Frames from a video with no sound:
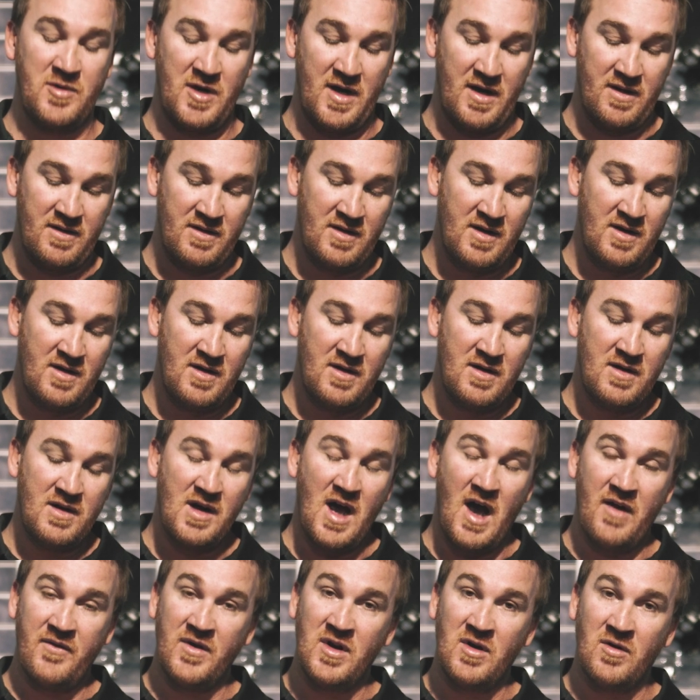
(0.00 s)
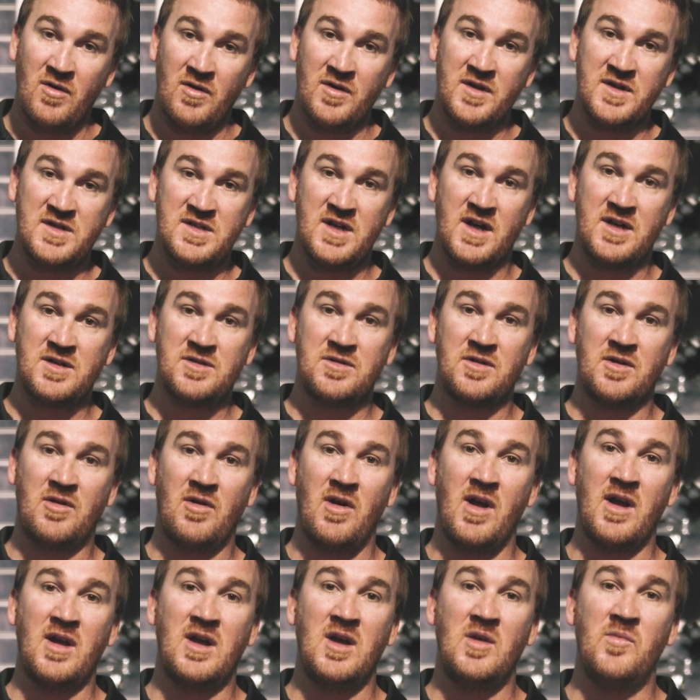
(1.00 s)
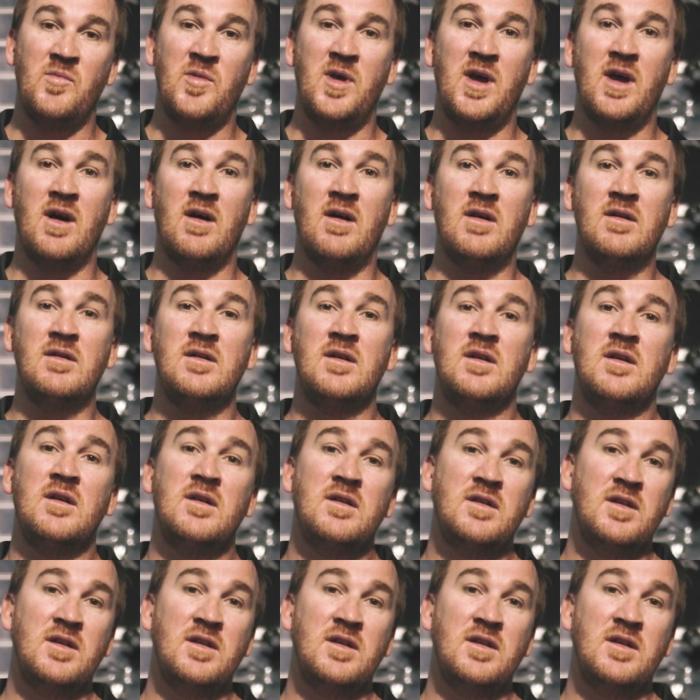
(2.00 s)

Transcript: But having all this extra cranking power,